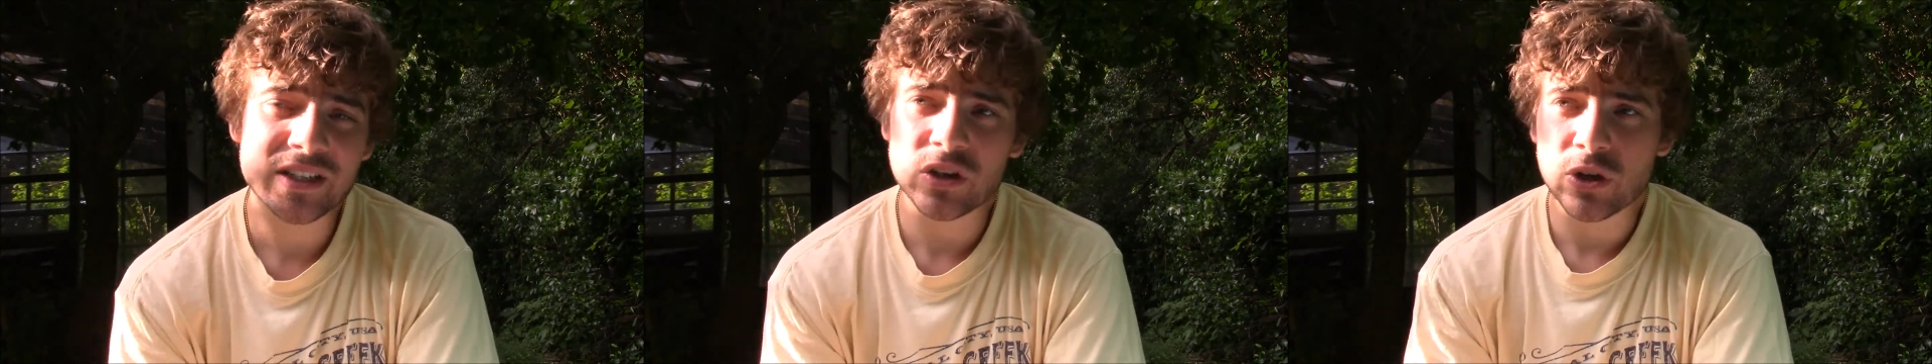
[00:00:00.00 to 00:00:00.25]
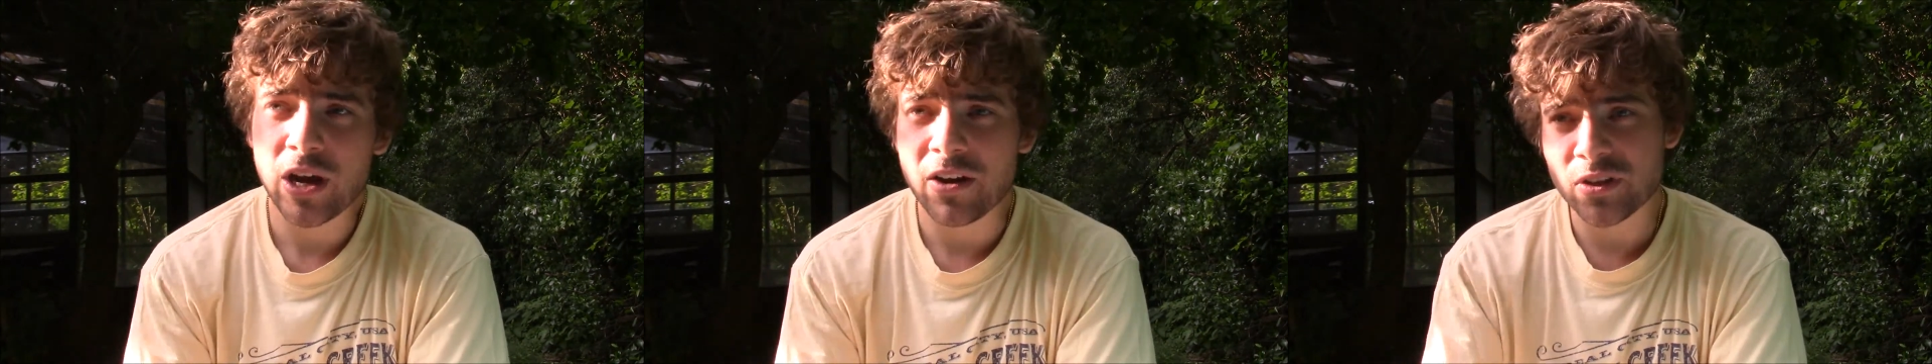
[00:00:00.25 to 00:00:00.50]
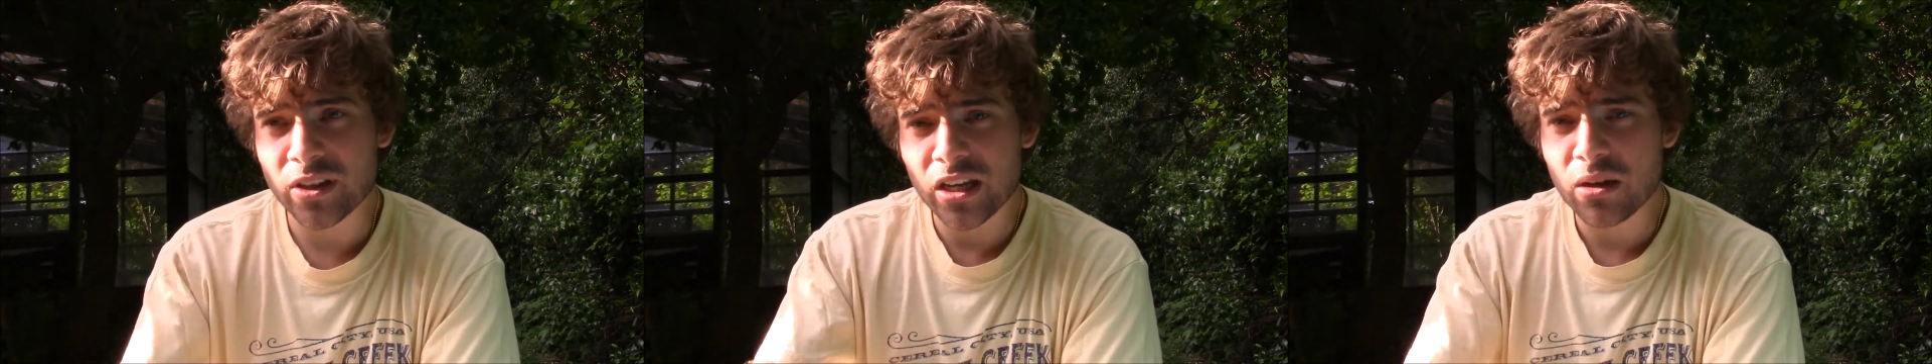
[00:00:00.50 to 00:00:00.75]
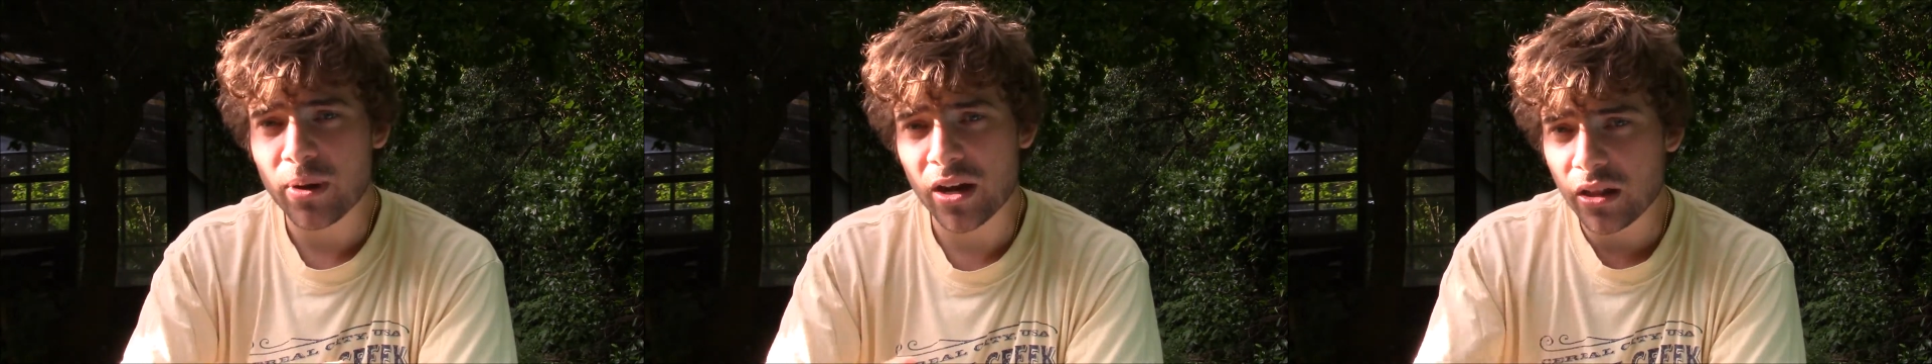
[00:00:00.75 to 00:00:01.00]
so you have to
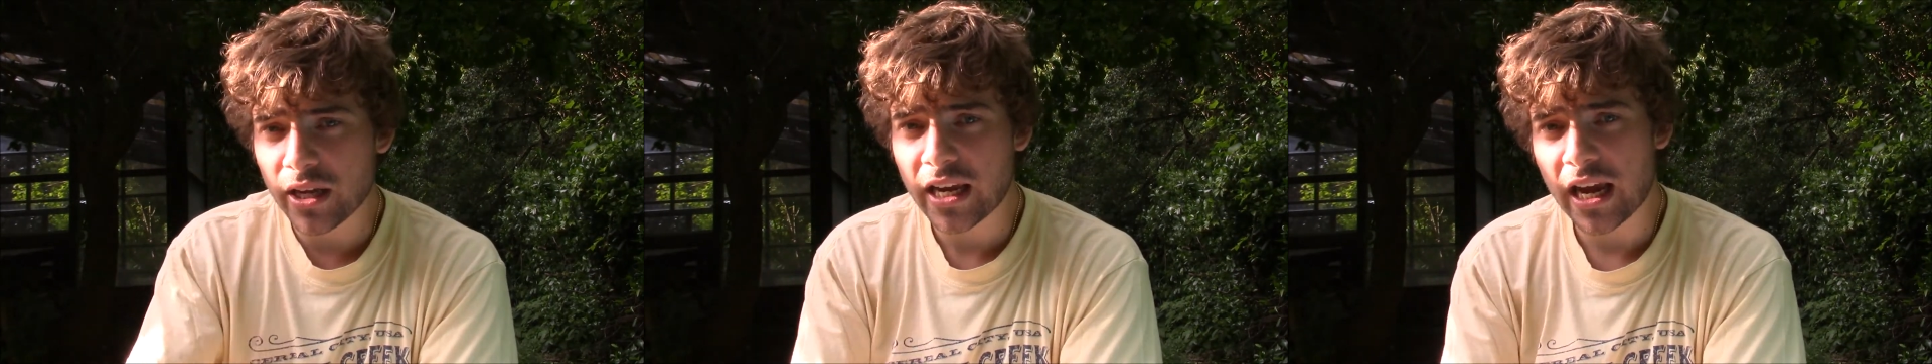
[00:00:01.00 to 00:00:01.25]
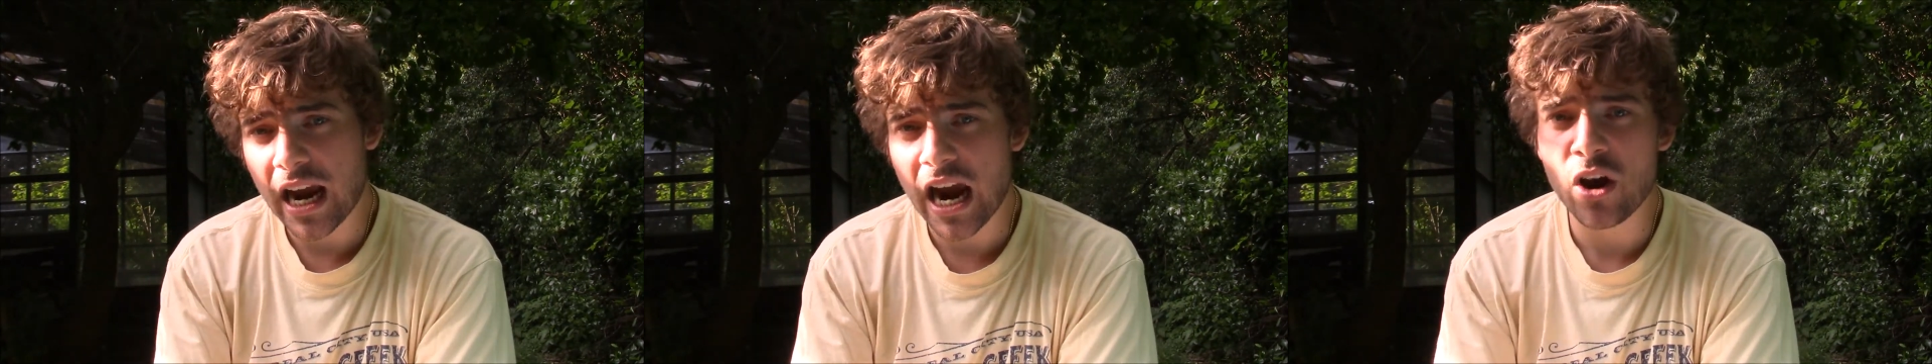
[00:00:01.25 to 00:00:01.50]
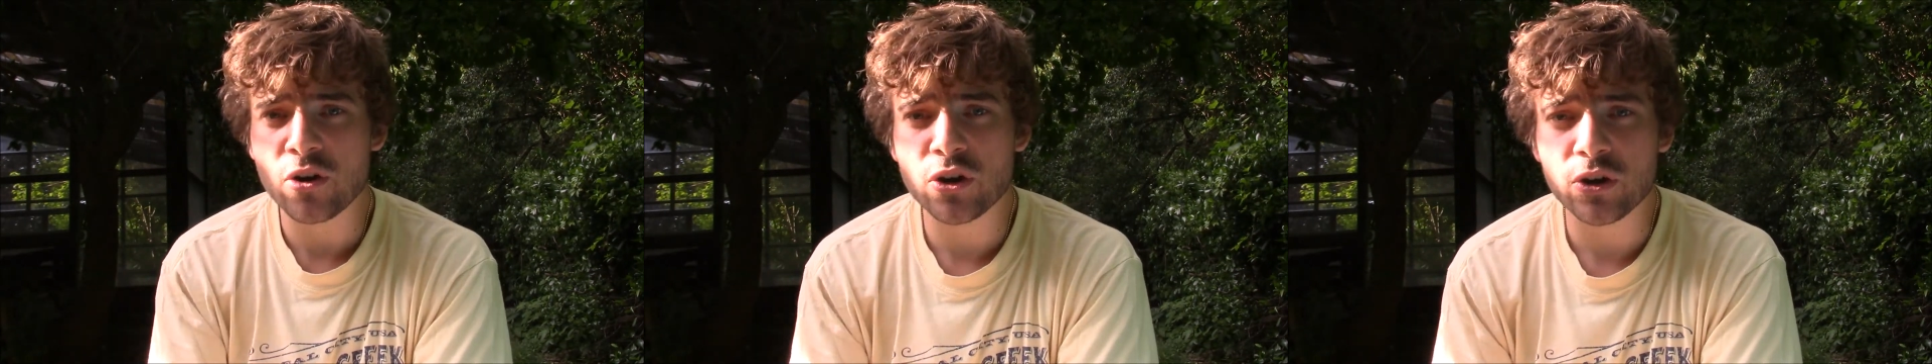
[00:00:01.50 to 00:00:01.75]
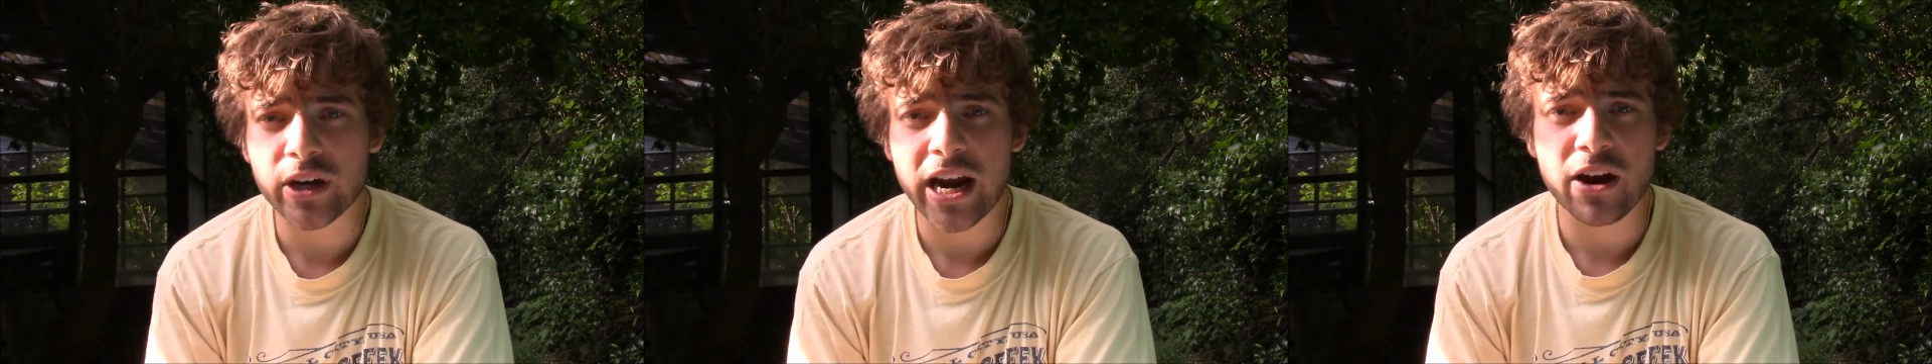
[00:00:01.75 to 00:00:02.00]
think about like how
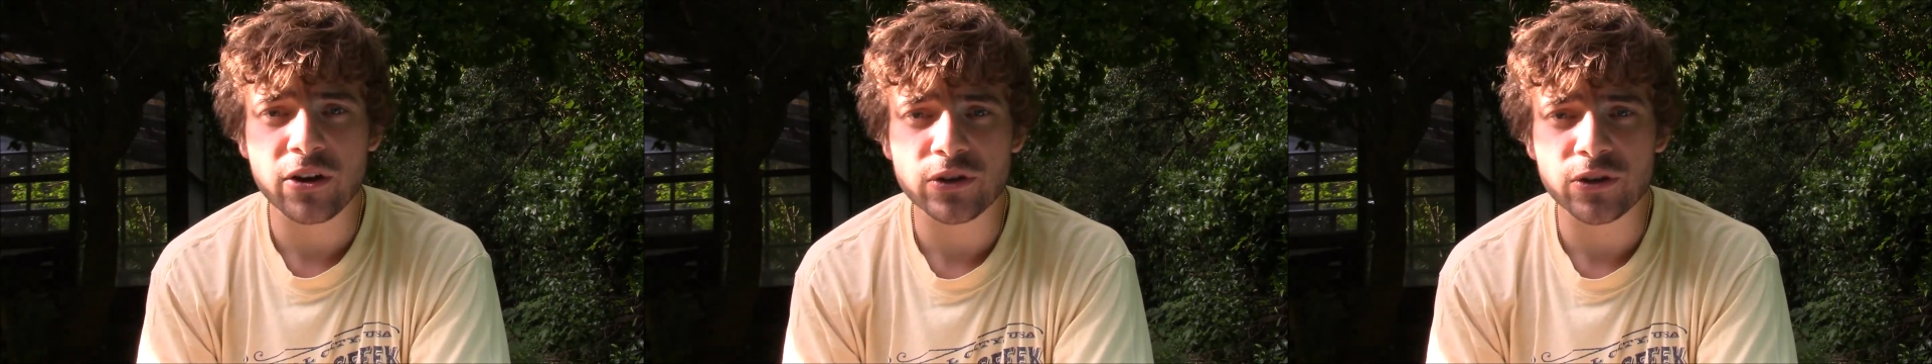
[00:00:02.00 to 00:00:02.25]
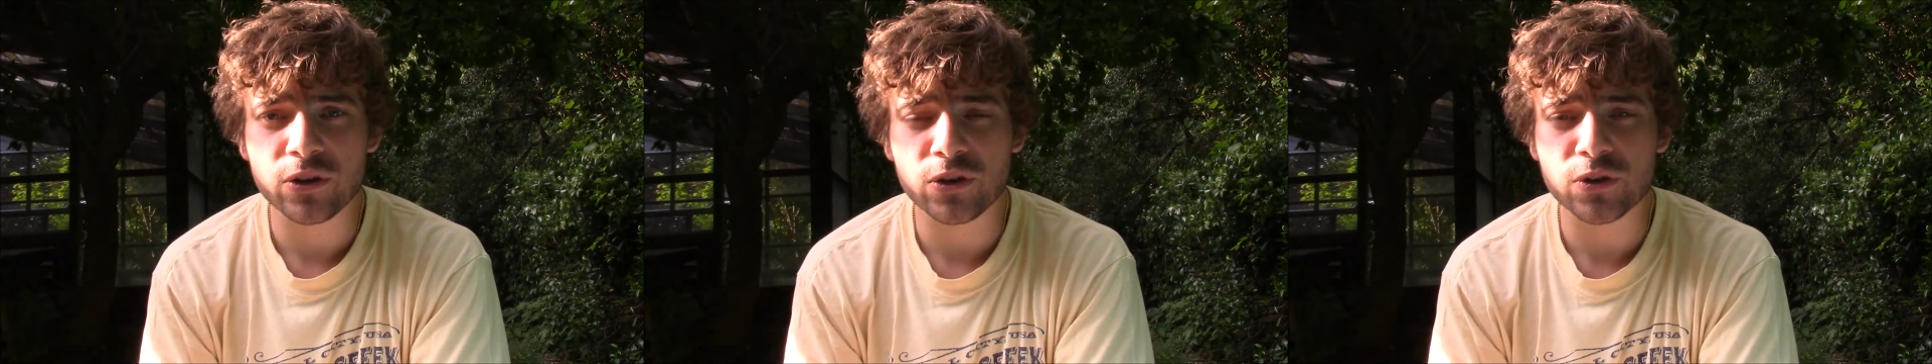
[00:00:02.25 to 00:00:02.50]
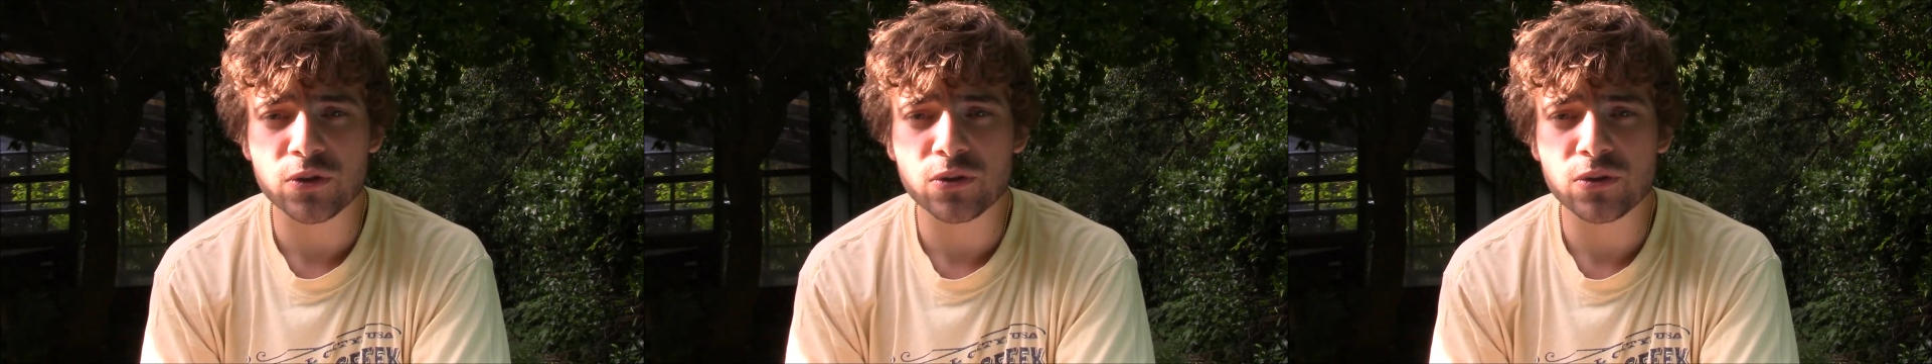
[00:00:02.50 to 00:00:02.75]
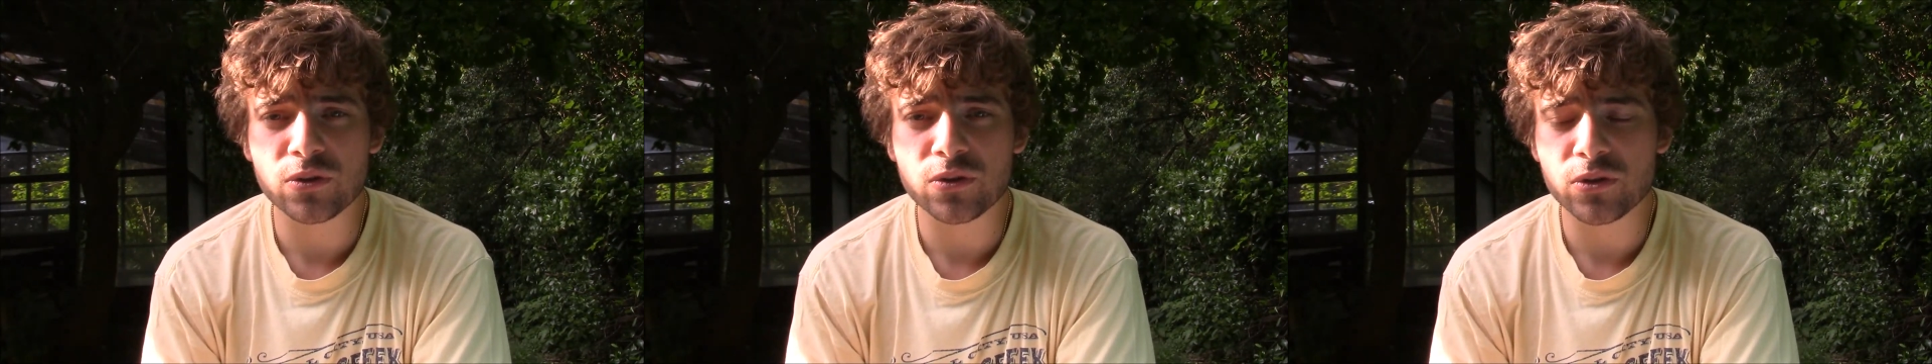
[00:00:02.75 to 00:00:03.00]
your characters